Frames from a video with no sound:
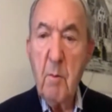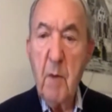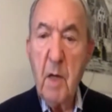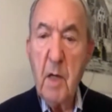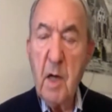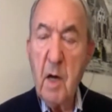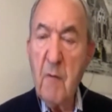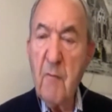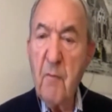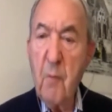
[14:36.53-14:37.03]

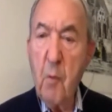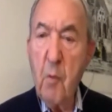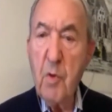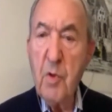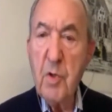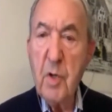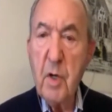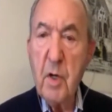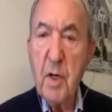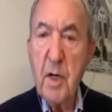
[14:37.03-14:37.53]
But
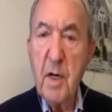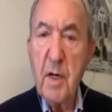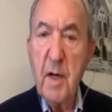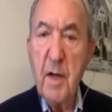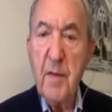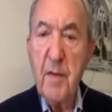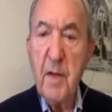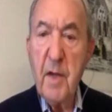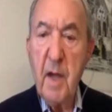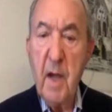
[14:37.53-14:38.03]
unfortunately,
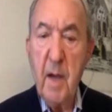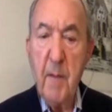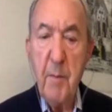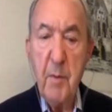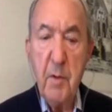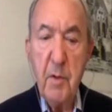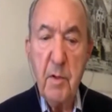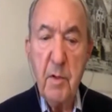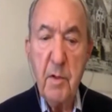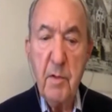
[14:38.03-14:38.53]
nothing
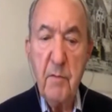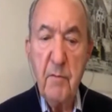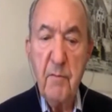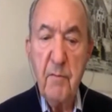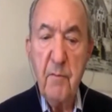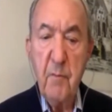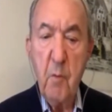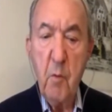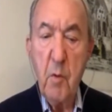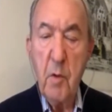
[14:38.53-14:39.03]
happened
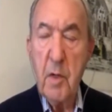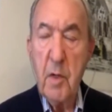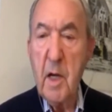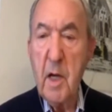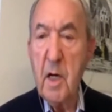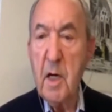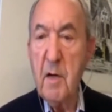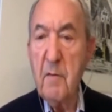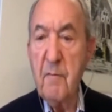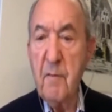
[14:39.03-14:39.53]
for
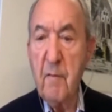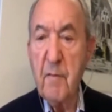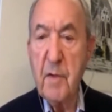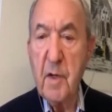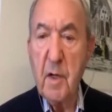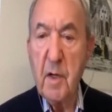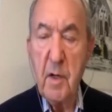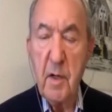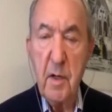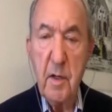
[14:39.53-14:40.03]
nearly
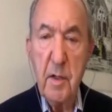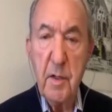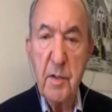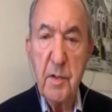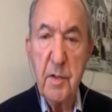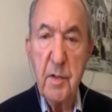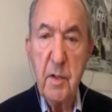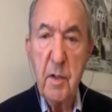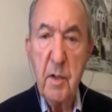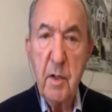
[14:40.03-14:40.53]
50
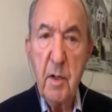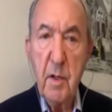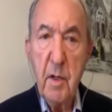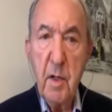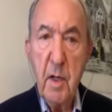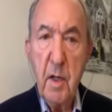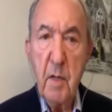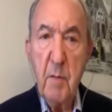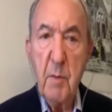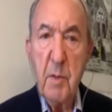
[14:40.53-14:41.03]
years.
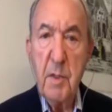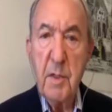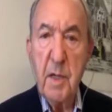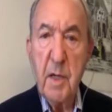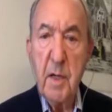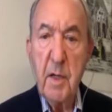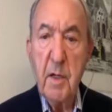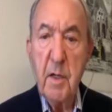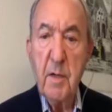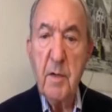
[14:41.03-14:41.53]
In
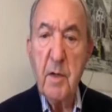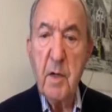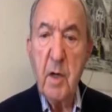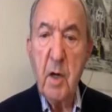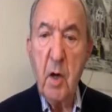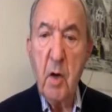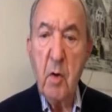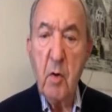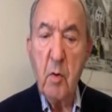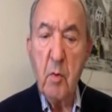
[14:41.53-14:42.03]
particular, the
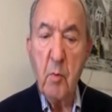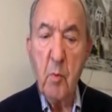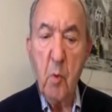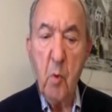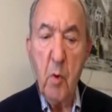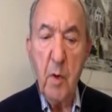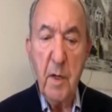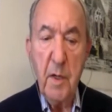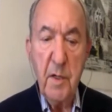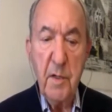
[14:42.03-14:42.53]
Cold
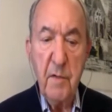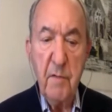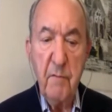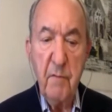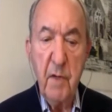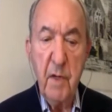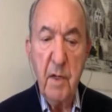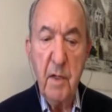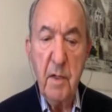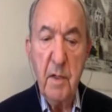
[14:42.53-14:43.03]
War
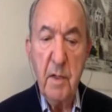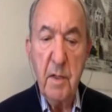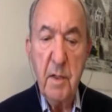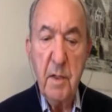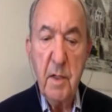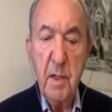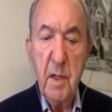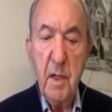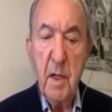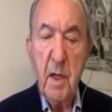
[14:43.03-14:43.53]
intervened,
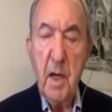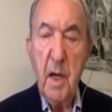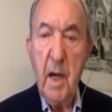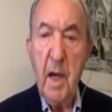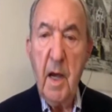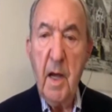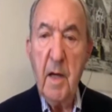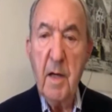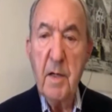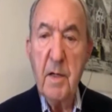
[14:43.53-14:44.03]

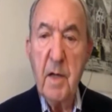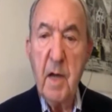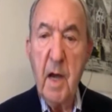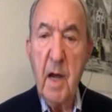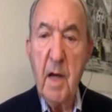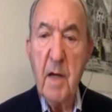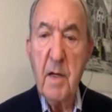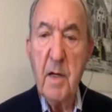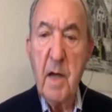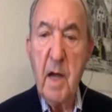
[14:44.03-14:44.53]

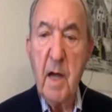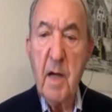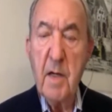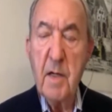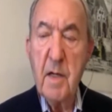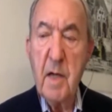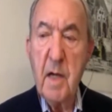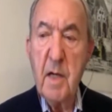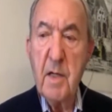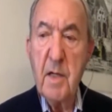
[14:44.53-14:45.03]

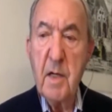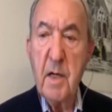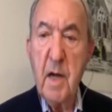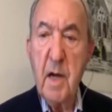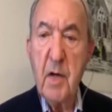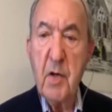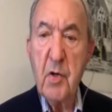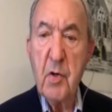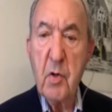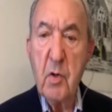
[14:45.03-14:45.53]
and
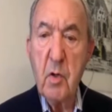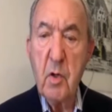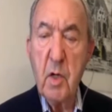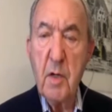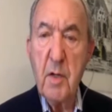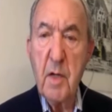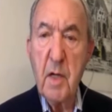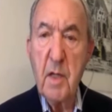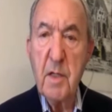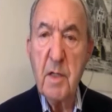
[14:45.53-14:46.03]

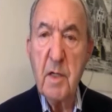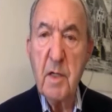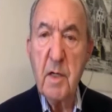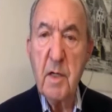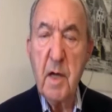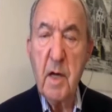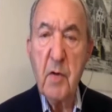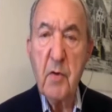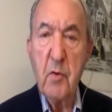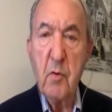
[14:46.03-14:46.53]
international the
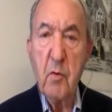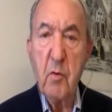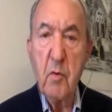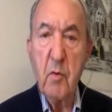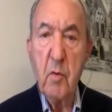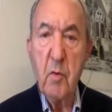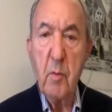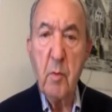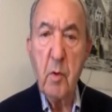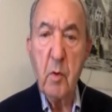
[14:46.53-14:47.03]
International
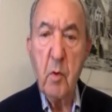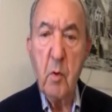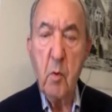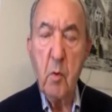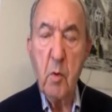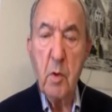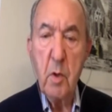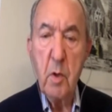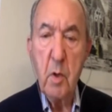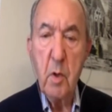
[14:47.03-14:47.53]
Criminal
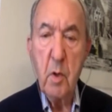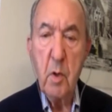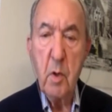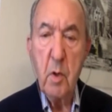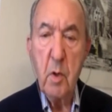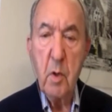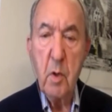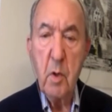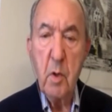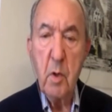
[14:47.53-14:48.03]
Court
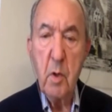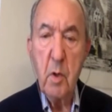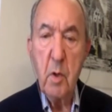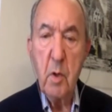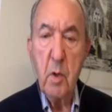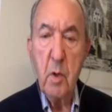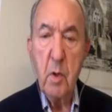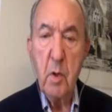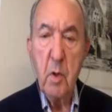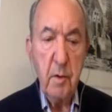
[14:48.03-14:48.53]
was put
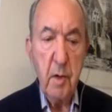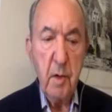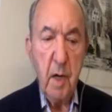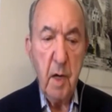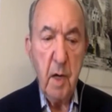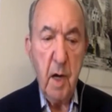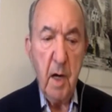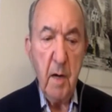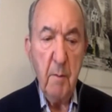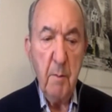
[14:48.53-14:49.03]
onto
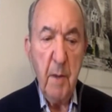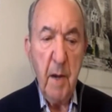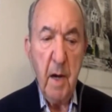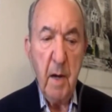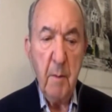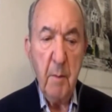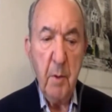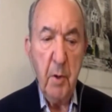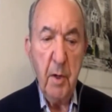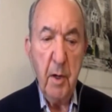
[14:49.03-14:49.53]
a back
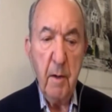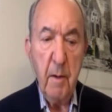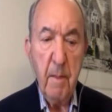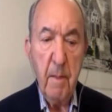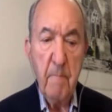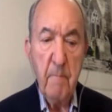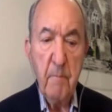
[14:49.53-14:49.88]
burner.